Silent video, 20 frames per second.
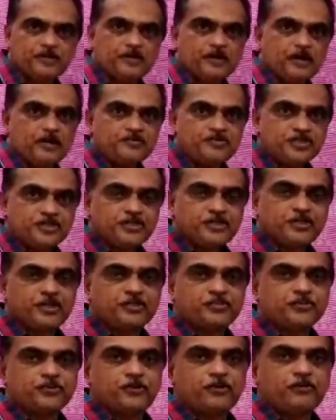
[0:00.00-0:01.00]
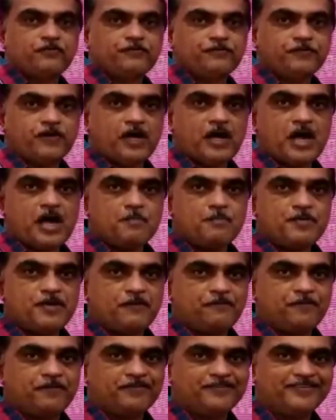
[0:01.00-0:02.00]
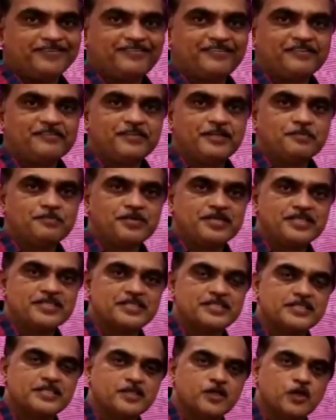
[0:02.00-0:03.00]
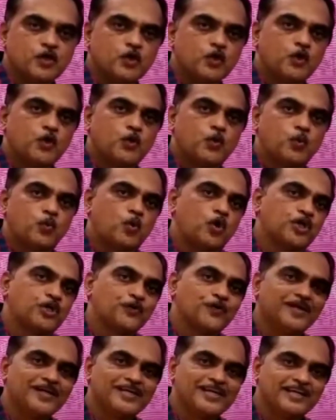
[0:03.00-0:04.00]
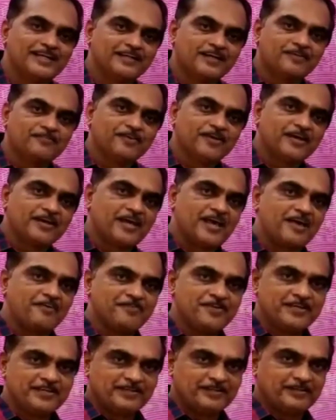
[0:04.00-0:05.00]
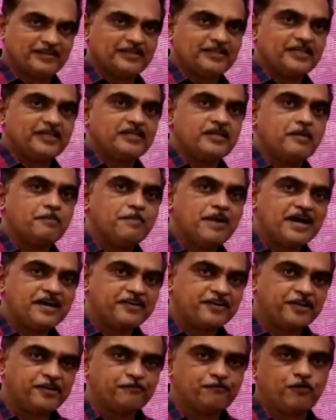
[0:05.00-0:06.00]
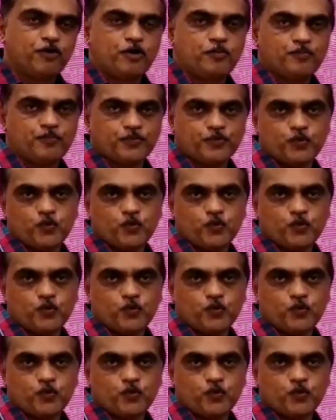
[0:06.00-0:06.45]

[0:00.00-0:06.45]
A generation of a FSK signal means whatever data we are having in binary form,